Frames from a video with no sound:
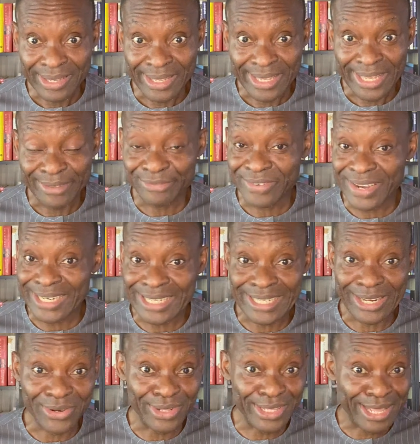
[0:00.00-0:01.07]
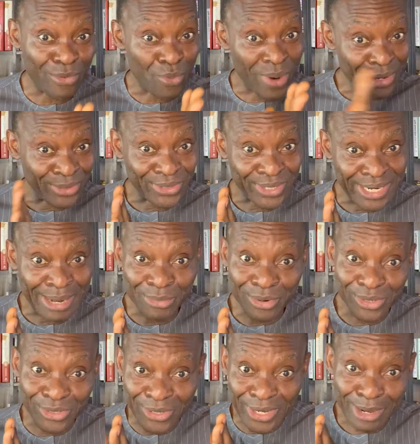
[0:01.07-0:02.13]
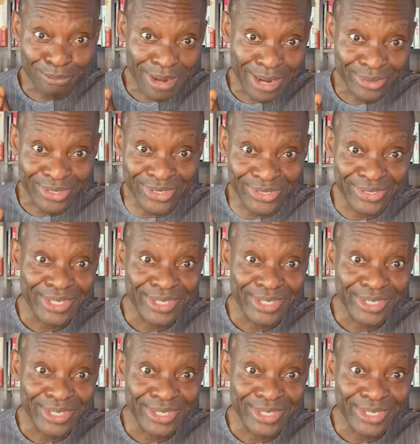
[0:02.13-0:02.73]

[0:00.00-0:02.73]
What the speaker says: In fact, that's another one altogether. I'm going to talk about,